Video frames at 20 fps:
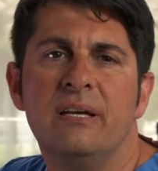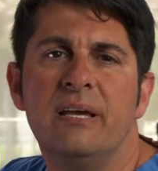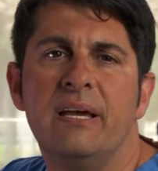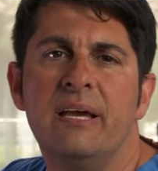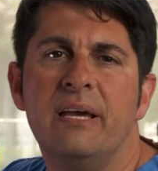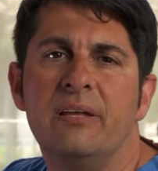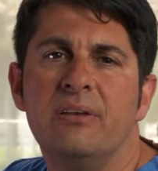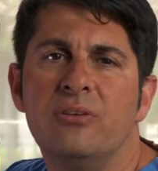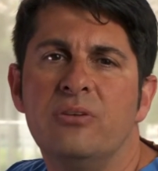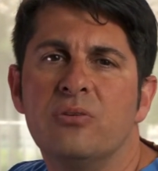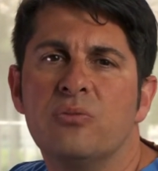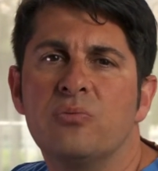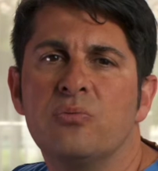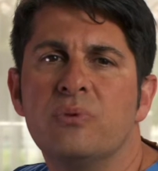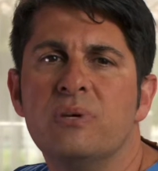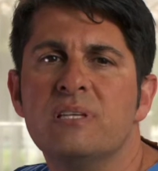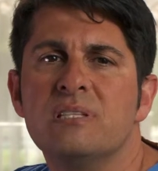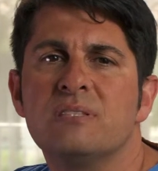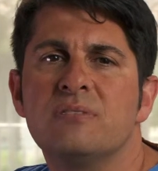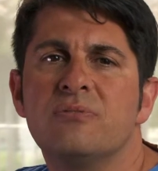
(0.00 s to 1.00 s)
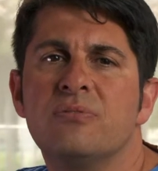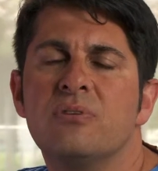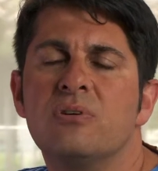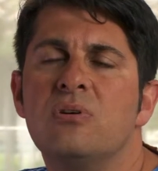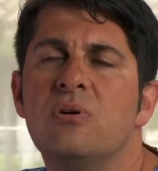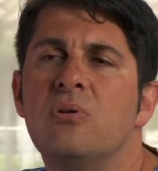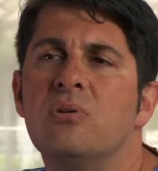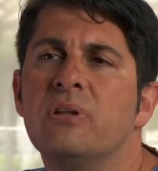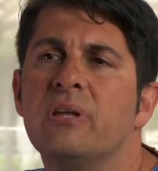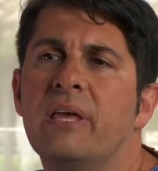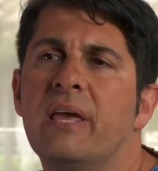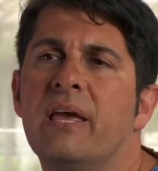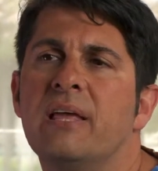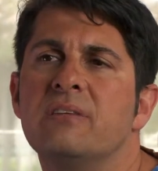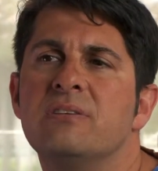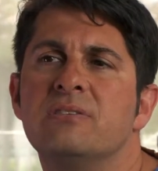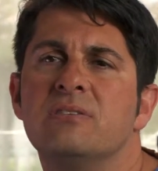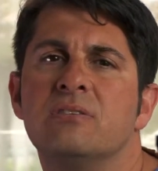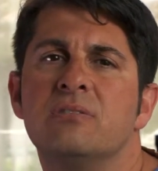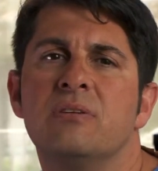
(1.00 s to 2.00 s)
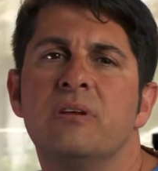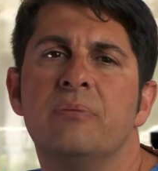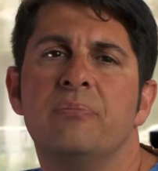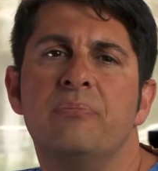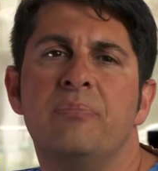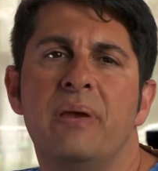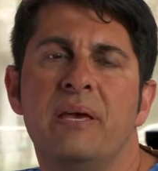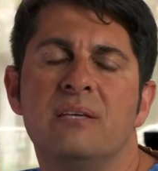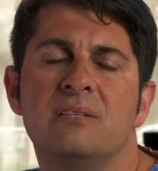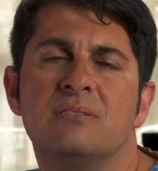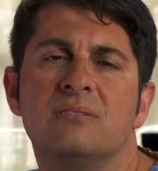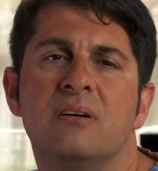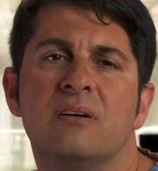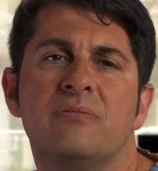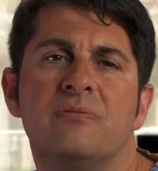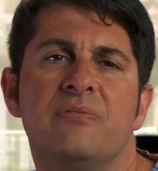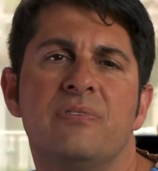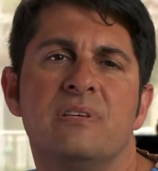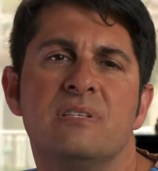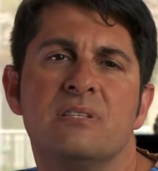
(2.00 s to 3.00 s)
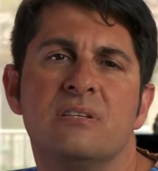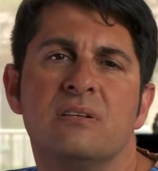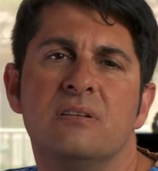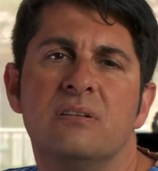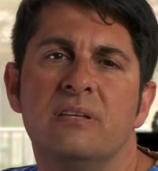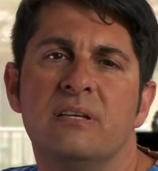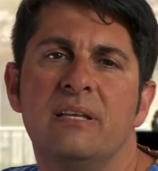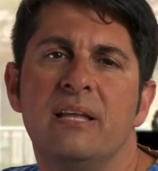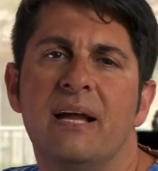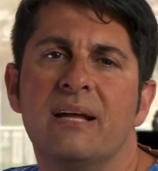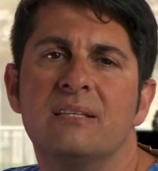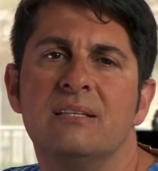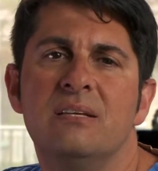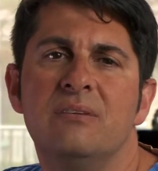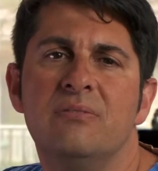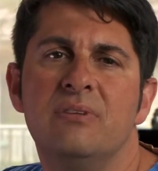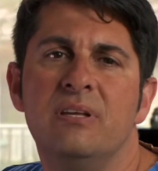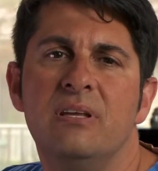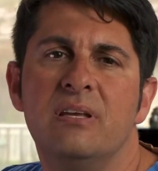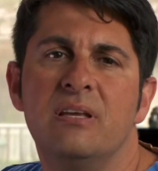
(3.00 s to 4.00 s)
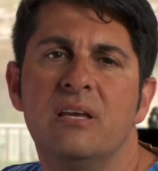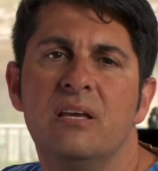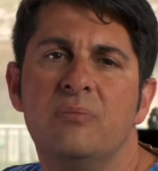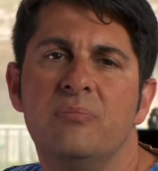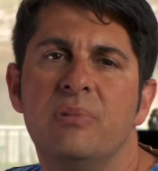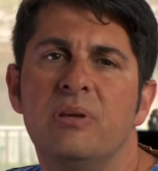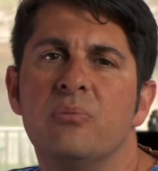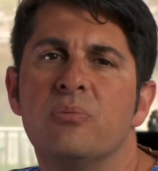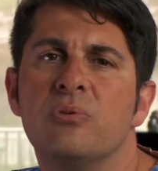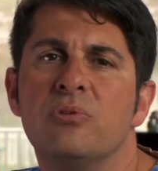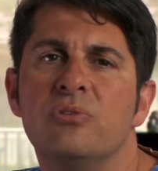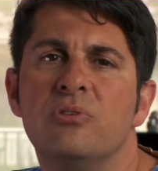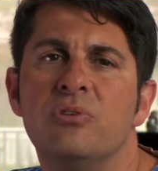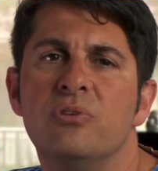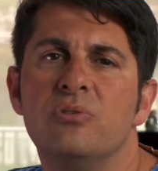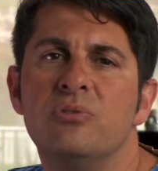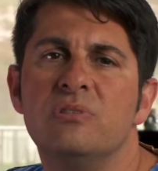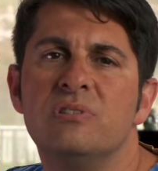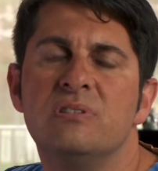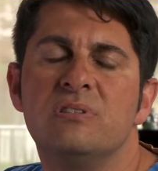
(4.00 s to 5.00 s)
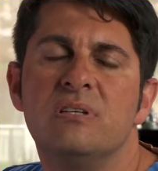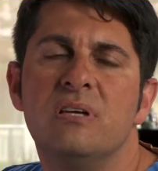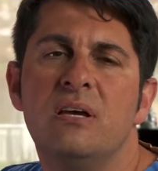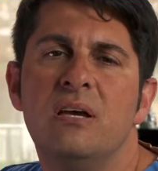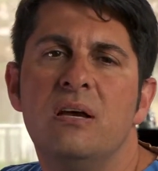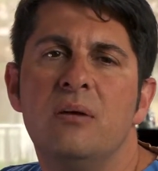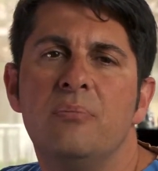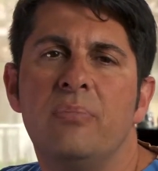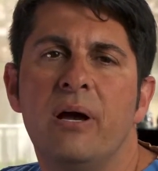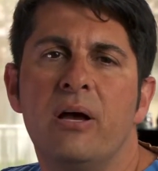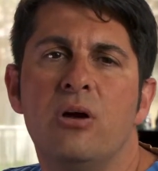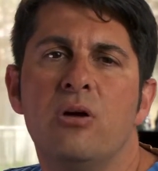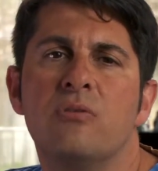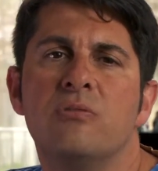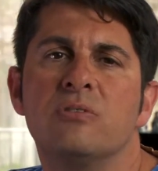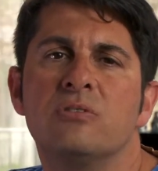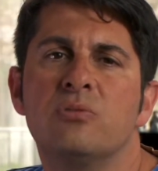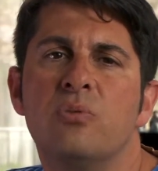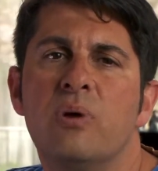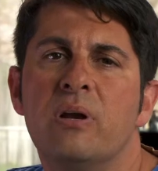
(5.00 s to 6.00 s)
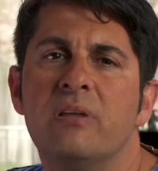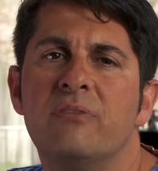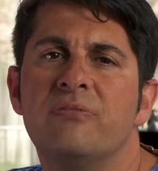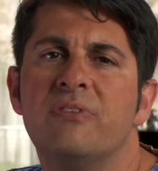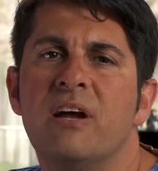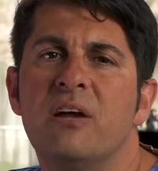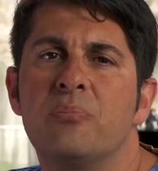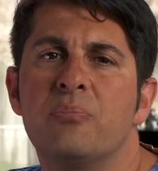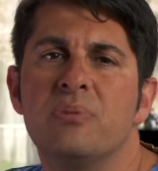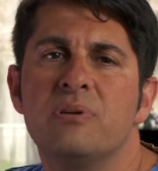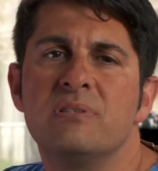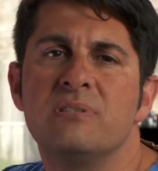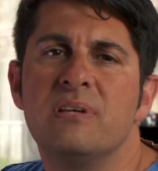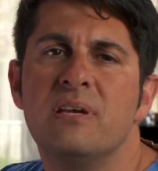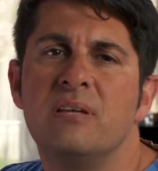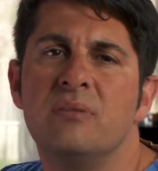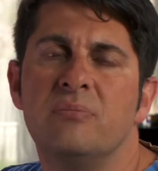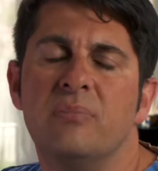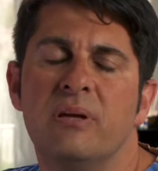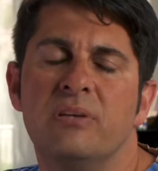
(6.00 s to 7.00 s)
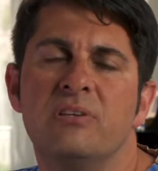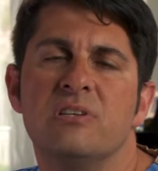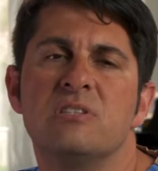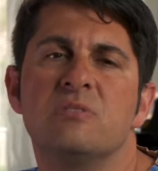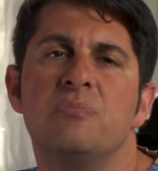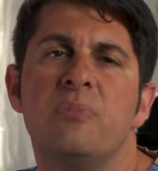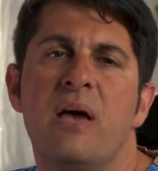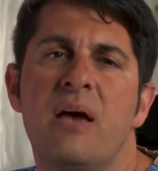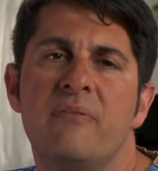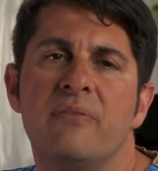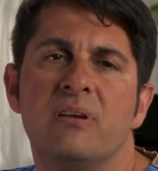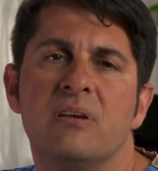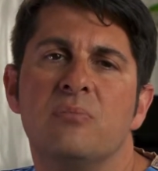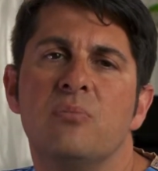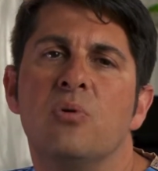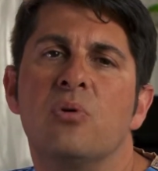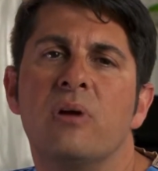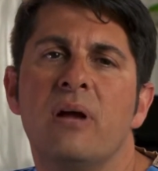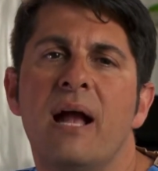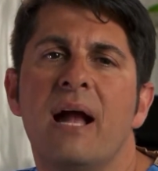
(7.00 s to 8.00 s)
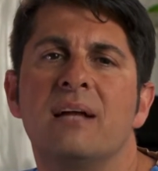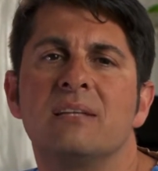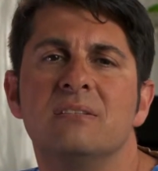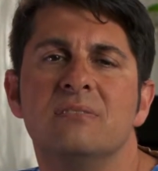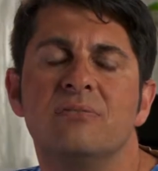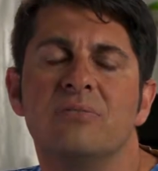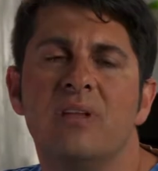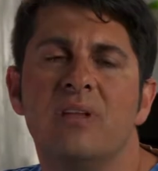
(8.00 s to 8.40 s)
And your risk for colon cancer based on physical inactivity can be reduced by over 25% by just having a more active